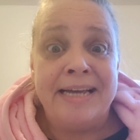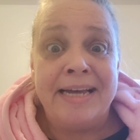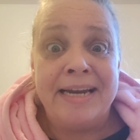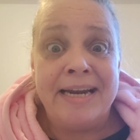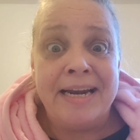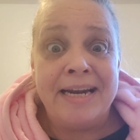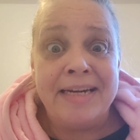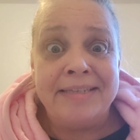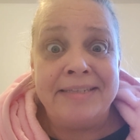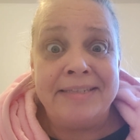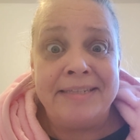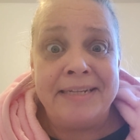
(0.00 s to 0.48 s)

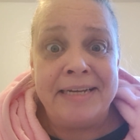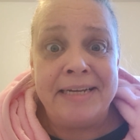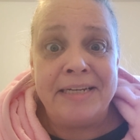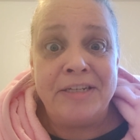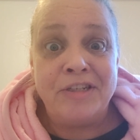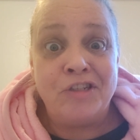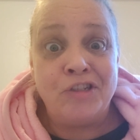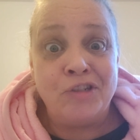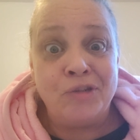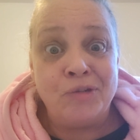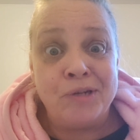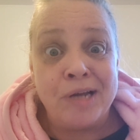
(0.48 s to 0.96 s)
out of 10,
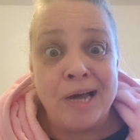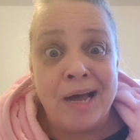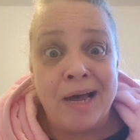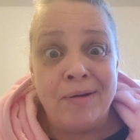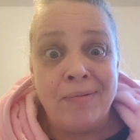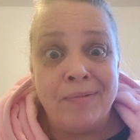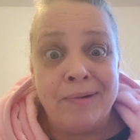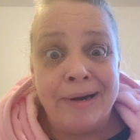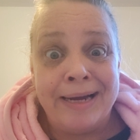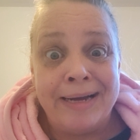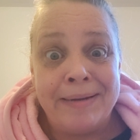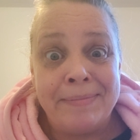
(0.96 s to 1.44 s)
do
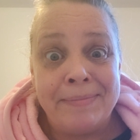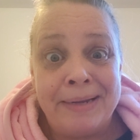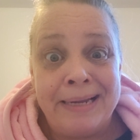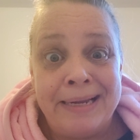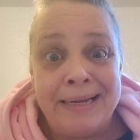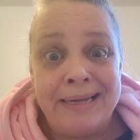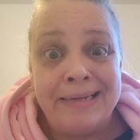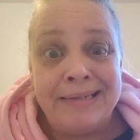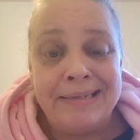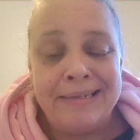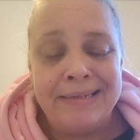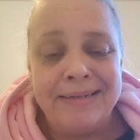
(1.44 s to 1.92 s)
not
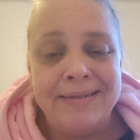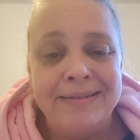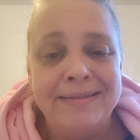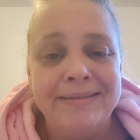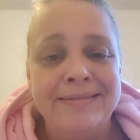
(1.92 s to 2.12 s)
recommend.